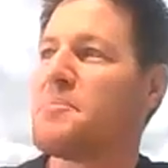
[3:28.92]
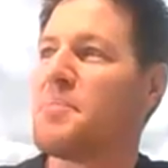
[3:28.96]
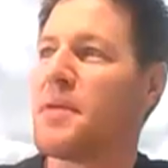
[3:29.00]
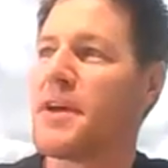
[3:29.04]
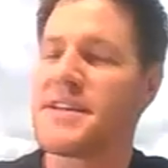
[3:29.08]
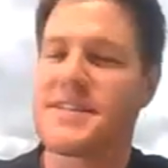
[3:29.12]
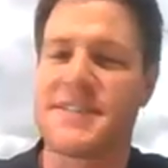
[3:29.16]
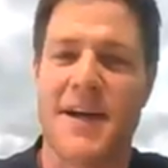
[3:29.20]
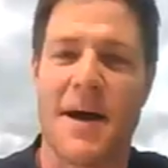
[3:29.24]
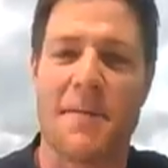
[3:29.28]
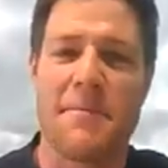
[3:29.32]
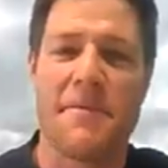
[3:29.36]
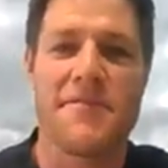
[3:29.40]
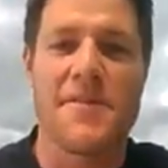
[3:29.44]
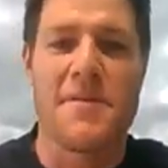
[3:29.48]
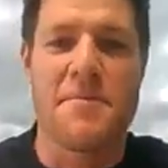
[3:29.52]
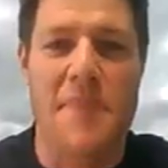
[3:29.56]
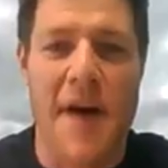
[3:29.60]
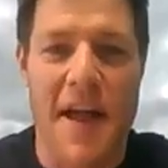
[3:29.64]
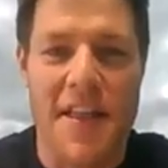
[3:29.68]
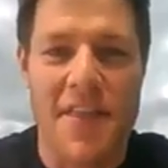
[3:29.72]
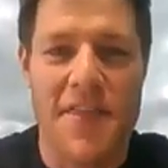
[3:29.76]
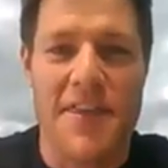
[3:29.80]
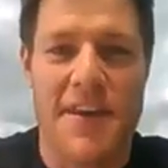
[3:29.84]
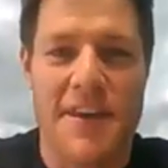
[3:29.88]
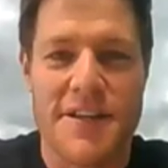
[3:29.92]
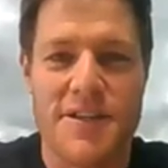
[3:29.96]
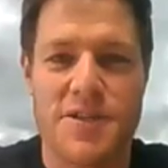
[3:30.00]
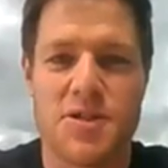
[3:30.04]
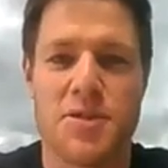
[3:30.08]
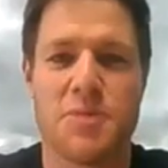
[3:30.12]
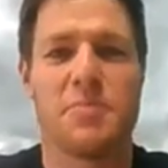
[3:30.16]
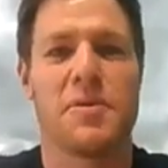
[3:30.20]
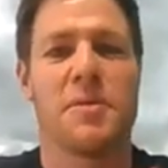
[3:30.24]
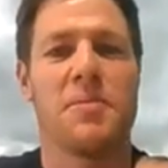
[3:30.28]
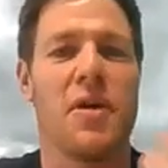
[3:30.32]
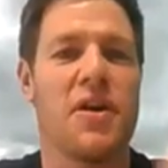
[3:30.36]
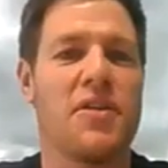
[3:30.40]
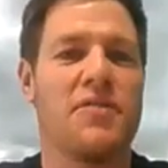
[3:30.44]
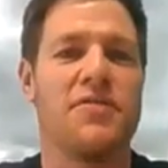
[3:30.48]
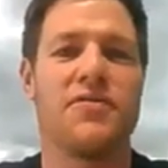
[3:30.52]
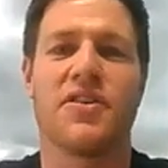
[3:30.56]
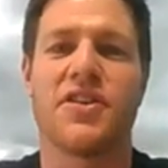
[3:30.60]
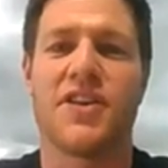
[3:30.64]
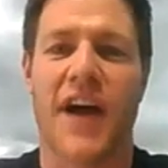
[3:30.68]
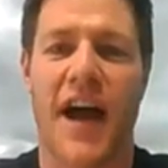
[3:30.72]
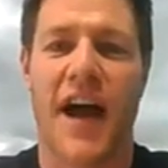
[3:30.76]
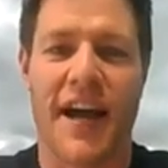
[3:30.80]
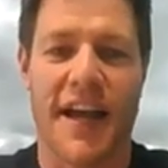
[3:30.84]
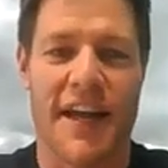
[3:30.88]
best time of the month is to promote for
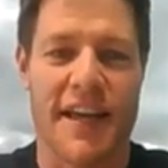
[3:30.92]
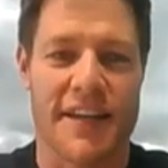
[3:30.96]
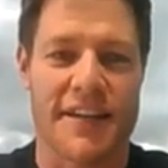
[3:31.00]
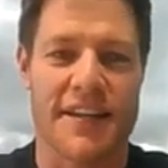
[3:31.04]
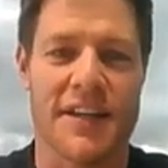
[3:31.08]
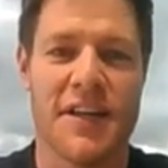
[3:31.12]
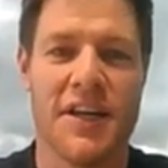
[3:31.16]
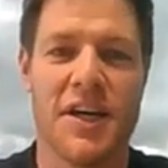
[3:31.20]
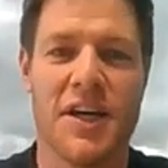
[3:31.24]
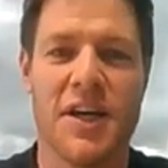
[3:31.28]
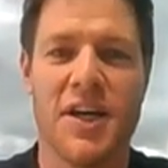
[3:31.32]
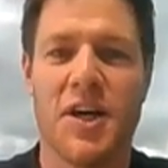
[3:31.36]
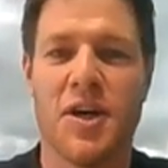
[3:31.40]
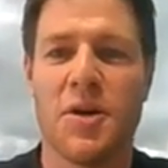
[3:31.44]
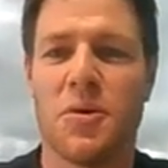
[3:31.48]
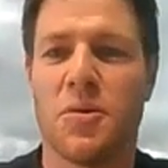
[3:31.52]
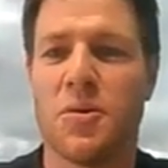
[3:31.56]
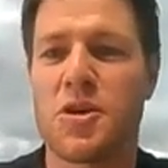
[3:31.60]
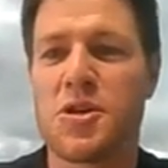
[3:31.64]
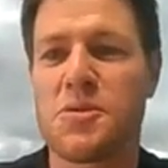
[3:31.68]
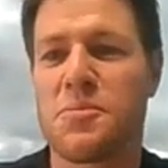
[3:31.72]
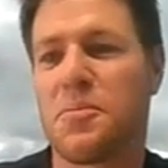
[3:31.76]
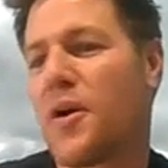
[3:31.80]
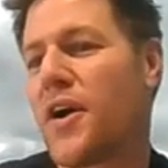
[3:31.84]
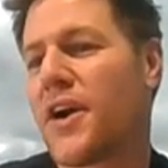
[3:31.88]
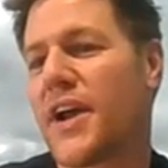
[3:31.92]
Duncan, which That's